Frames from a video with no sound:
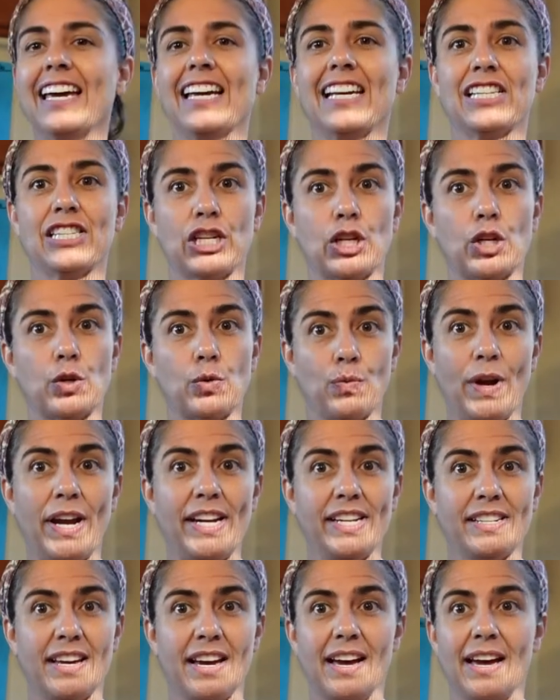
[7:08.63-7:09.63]
it's a great
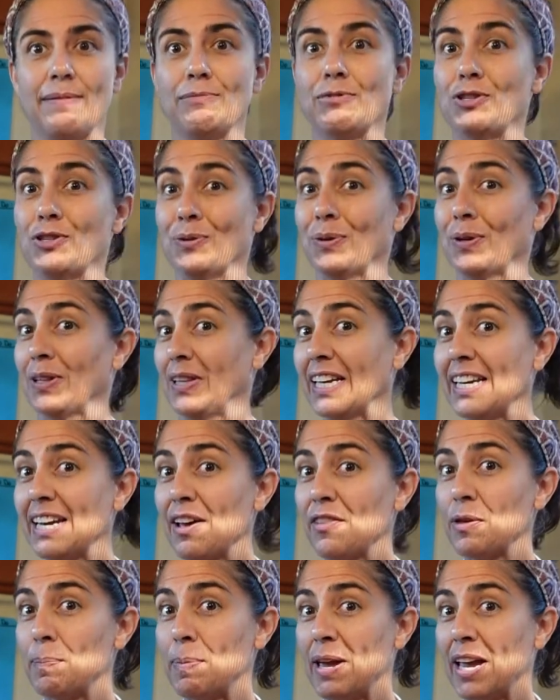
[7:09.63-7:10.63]
time to clean
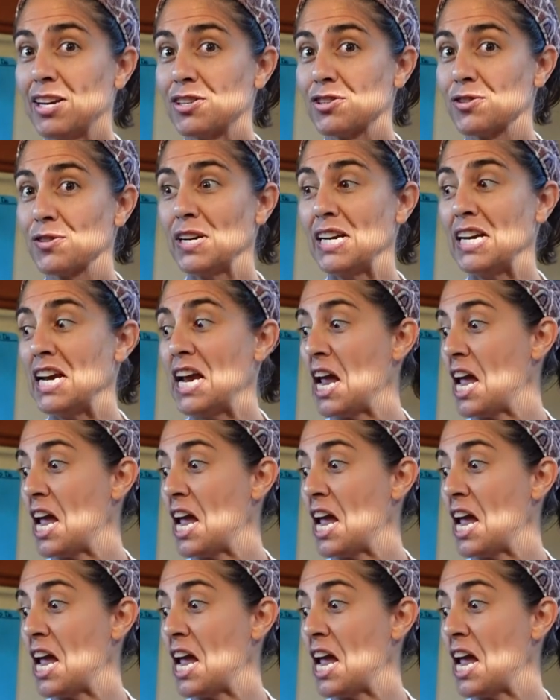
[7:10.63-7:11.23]
out the pantry